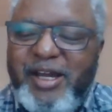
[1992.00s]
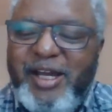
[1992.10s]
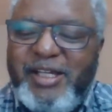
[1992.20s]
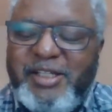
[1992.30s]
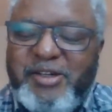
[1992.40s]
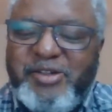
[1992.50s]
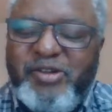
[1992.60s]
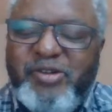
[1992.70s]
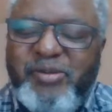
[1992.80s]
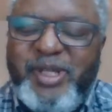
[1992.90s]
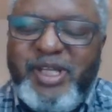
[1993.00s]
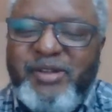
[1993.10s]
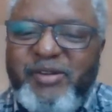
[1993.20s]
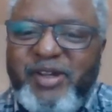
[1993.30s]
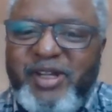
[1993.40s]
as a result of
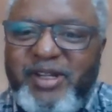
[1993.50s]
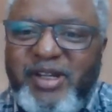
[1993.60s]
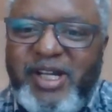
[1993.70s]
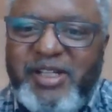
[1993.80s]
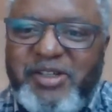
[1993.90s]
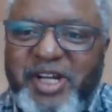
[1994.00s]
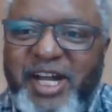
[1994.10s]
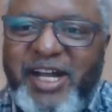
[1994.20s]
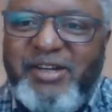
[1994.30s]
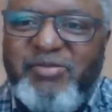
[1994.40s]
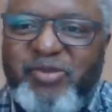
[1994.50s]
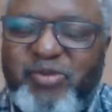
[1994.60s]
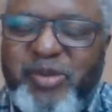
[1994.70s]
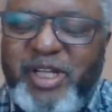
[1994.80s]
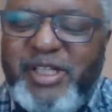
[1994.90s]
the jihad
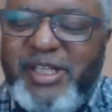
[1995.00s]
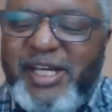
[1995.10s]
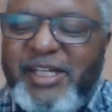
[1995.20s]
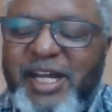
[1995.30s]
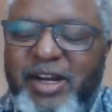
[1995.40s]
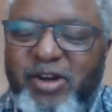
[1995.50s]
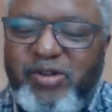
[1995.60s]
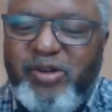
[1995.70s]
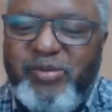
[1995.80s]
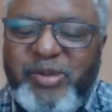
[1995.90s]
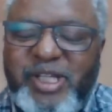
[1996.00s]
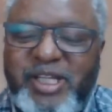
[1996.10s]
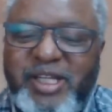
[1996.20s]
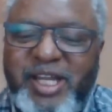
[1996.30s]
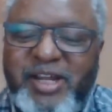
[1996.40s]
movements that a lot of
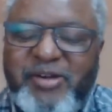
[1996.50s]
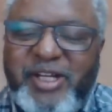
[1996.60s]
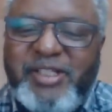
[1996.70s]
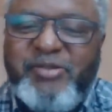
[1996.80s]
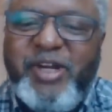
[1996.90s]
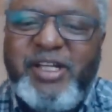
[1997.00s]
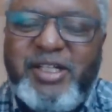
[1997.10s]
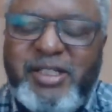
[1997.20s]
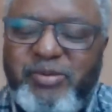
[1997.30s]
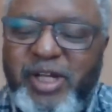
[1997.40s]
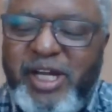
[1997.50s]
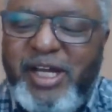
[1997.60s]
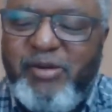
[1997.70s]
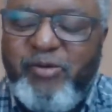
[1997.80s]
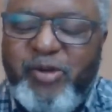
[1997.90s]
the areas where
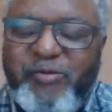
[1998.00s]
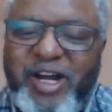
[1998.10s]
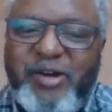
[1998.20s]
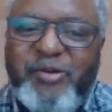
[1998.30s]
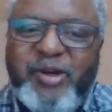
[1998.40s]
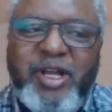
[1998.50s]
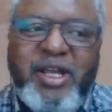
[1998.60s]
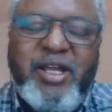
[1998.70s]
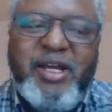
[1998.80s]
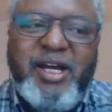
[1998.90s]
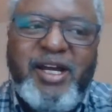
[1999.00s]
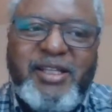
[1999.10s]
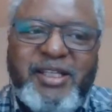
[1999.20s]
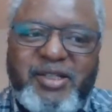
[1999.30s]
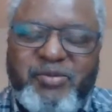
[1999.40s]
we found
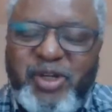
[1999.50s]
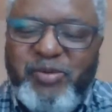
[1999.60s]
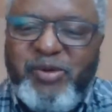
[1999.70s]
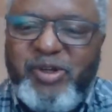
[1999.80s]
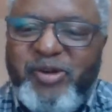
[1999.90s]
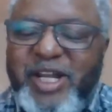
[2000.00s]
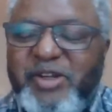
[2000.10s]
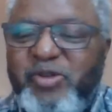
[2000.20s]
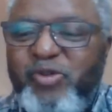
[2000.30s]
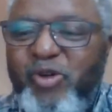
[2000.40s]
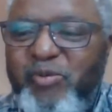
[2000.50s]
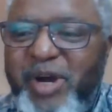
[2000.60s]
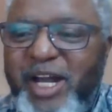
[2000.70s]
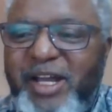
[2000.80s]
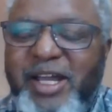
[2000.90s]
these people trying to go
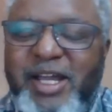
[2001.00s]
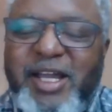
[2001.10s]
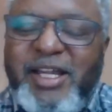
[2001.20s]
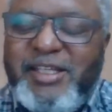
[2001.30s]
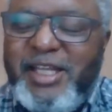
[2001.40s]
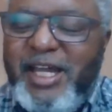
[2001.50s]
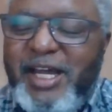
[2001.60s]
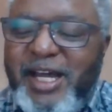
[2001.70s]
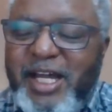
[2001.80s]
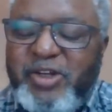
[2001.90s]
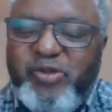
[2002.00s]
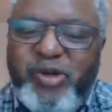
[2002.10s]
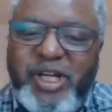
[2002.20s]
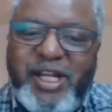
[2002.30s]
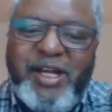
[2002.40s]
back is
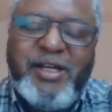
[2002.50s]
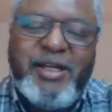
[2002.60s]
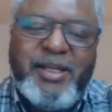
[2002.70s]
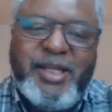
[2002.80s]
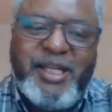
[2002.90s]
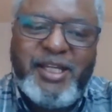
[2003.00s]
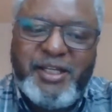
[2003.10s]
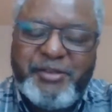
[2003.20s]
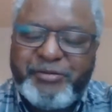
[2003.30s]
actually under the